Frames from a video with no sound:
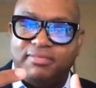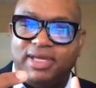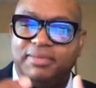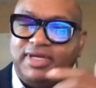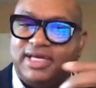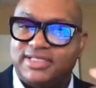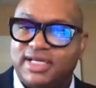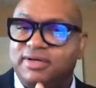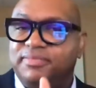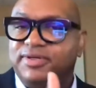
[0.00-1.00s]
maybe as a
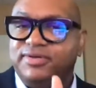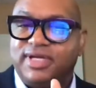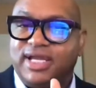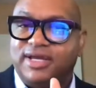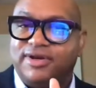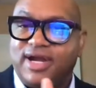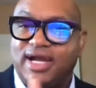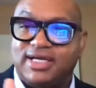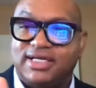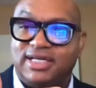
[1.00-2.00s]
communicator,
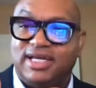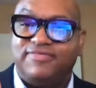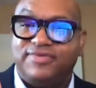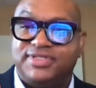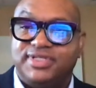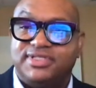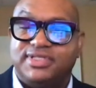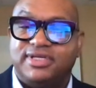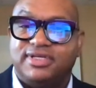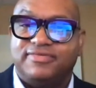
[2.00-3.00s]
I could leverage the skill